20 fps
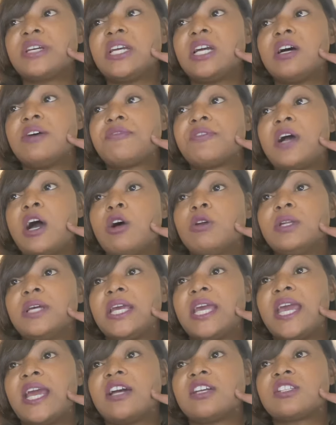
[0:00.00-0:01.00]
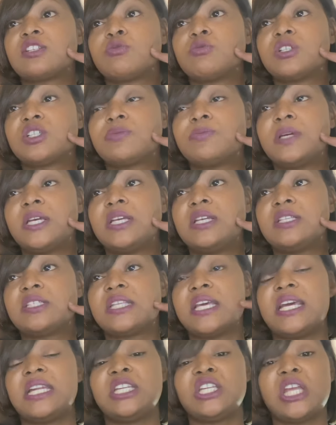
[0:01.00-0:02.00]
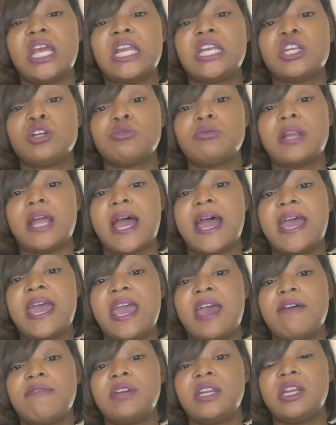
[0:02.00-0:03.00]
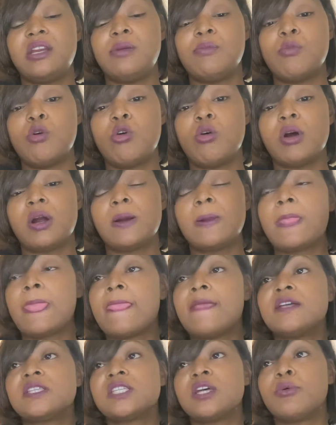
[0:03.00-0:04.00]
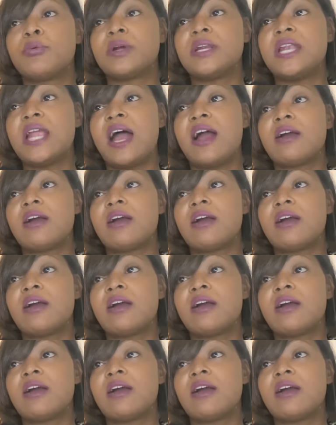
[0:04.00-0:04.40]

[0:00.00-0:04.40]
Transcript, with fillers: of colon cancer, which means that they do not have it anymore. So we're not